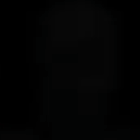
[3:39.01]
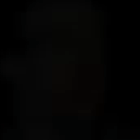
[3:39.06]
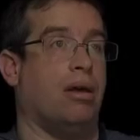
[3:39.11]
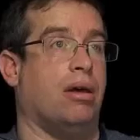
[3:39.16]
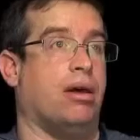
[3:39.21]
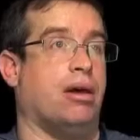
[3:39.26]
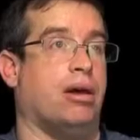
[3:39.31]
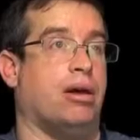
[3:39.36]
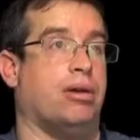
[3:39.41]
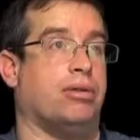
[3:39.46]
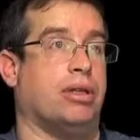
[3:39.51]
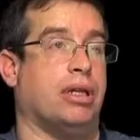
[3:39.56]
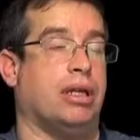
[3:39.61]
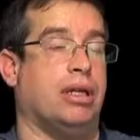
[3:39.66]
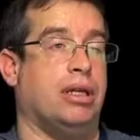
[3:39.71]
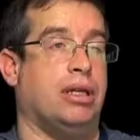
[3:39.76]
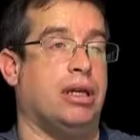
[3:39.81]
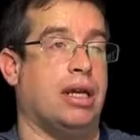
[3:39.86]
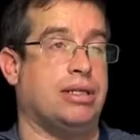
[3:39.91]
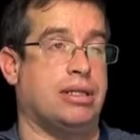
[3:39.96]

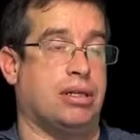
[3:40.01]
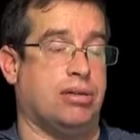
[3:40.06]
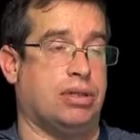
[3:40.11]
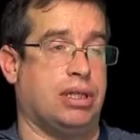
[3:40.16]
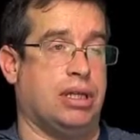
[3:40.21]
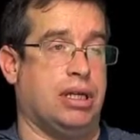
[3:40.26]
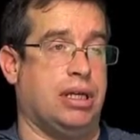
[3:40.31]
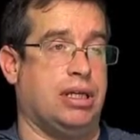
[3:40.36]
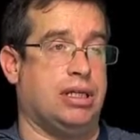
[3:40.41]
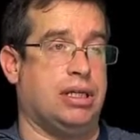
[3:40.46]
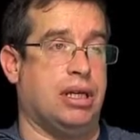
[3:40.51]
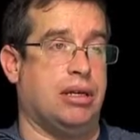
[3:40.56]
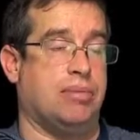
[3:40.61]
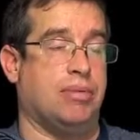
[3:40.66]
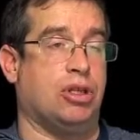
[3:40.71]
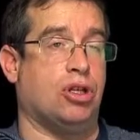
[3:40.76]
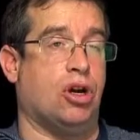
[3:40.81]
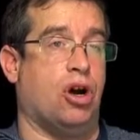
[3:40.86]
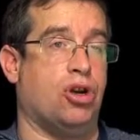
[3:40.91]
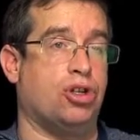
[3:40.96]
The SLT team
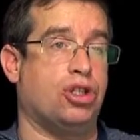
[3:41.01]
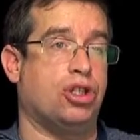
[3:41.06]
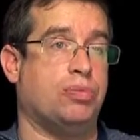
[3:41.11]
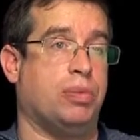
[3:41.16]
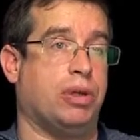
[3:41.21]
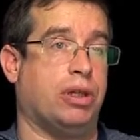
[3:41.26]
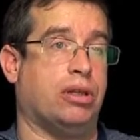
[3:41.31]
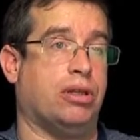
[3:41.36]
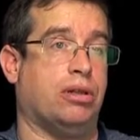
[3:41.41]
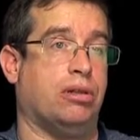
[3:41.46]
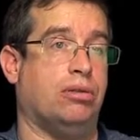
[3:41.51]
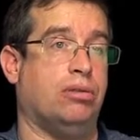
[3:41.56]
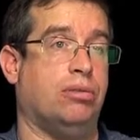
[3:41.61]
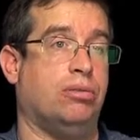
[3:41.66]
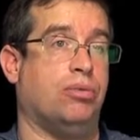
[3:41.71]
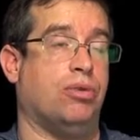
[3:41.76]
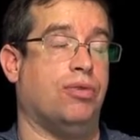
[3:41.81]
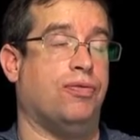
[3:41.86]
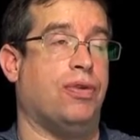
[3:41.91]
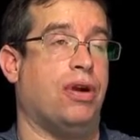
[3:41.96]
at the hospital
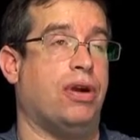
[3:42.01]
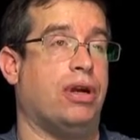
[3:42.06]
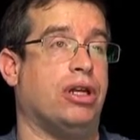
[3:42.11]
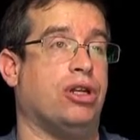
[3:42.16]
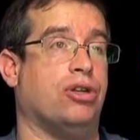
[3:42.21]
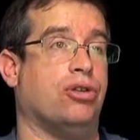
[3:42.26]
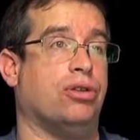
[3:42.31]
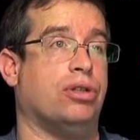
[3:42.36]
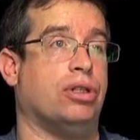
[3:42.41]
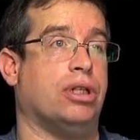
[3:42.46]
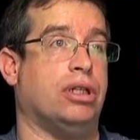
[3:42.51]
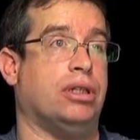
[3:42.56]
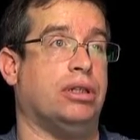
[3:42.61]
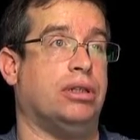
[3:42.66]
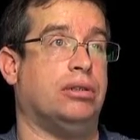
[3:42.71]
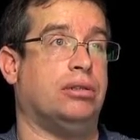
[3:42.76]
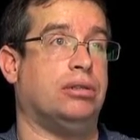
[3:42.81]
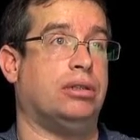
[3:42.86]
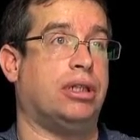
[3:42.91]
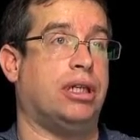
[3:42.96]
were very good
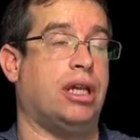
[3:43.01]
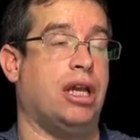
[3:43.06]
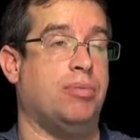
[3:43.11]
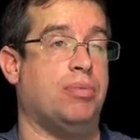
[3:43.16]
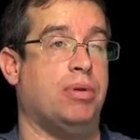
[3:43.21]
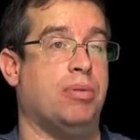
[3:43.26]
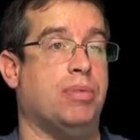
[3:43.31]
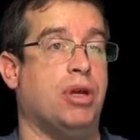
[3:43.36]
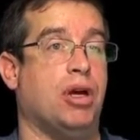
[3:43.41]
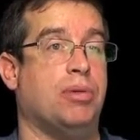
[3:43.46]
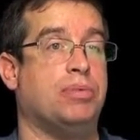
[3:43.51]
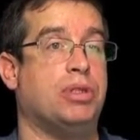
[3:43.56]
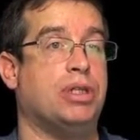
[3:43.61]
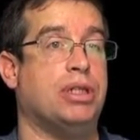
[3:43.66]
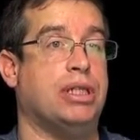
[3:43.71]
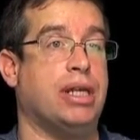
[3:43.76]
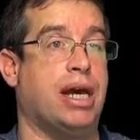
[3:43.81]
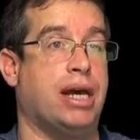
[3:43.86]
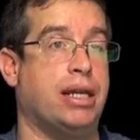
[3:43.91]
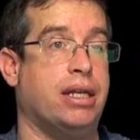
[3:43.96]
in keeping me up to
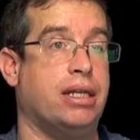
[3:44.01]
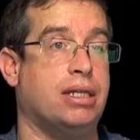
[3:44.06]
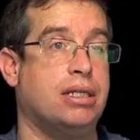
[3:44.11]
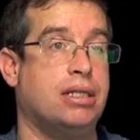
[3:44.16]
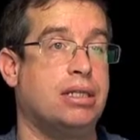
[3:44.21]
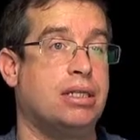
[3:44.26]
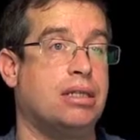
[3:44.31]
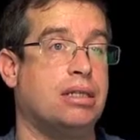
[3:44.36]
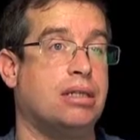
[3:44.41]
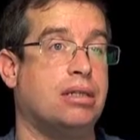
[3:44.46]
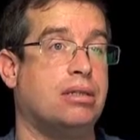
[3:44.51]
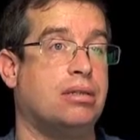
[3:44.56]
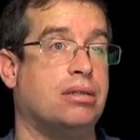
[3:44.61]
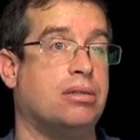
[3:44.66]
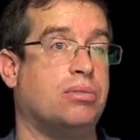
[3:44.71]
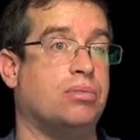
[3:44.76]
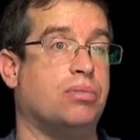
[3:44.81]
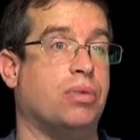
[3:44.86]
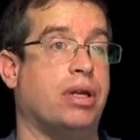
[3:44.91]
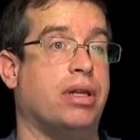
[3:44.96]
date
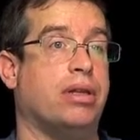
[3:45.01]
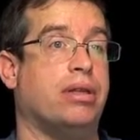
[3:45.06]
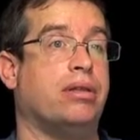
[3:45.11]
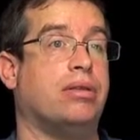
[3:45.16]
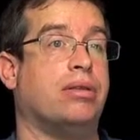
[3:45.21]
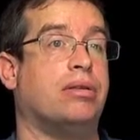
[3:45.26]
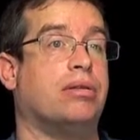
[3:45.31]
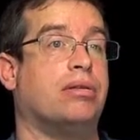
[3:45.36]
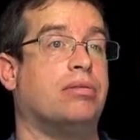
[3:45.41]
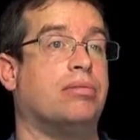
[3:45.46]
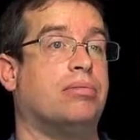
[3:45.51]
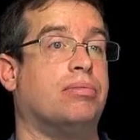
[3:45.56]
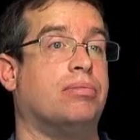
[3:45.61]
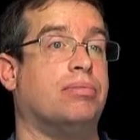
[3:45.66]
with